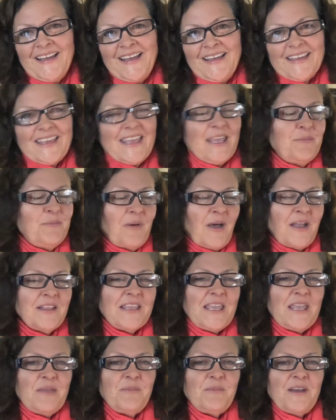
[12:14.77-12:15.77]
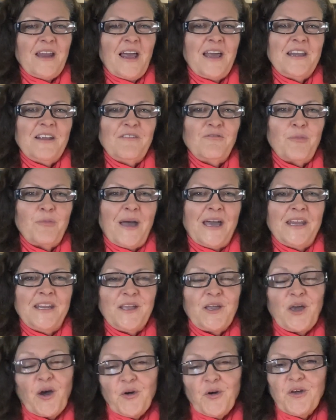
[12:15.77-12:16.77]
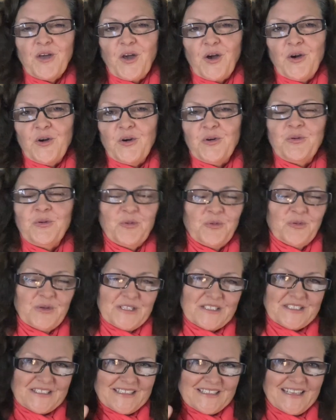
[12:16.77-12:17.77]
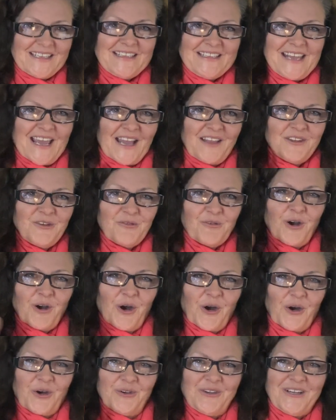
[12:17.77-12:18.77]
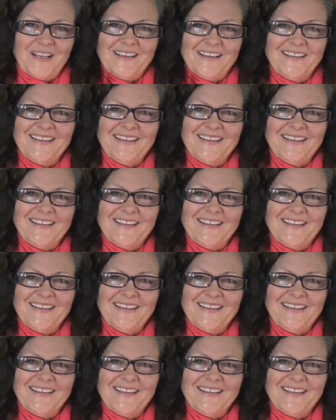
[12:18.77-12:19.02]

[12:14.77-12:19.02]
Keep on keeping on, everybody. Coco, we'll see you down the road.